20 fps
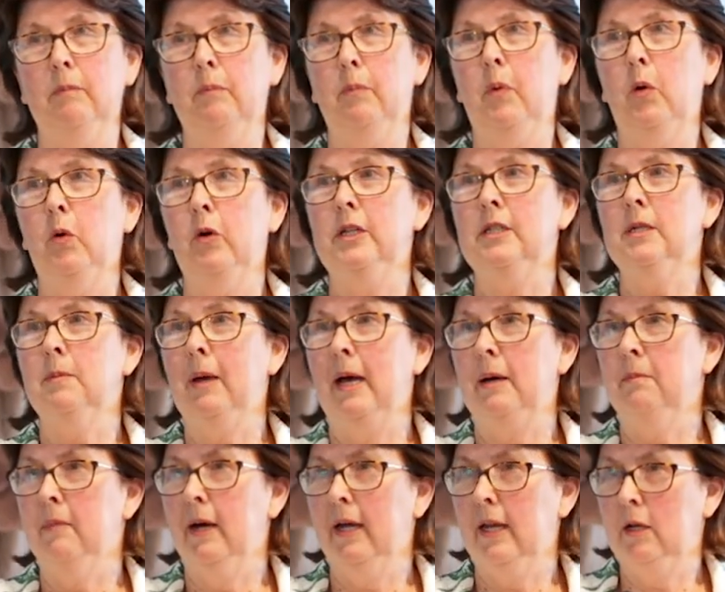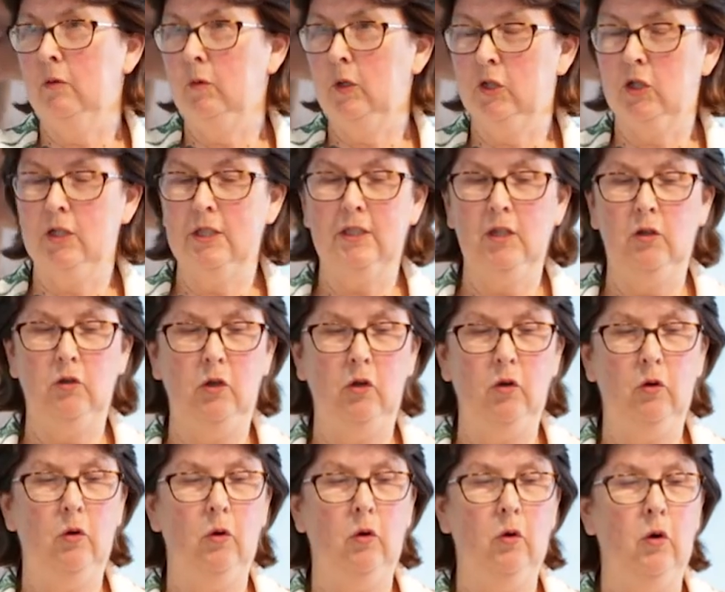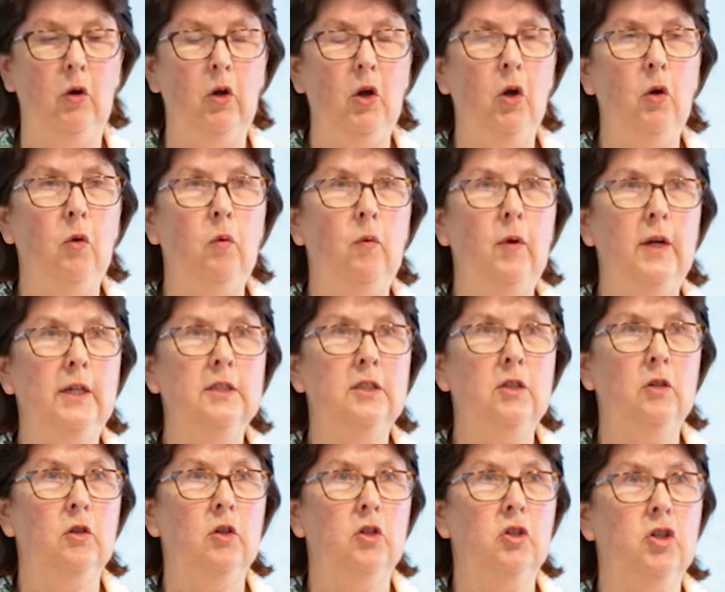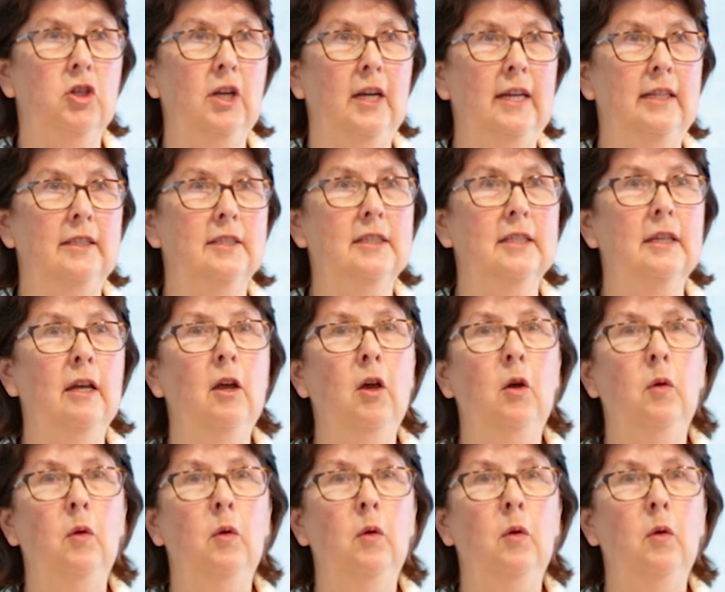point about money, which is on your research sheets.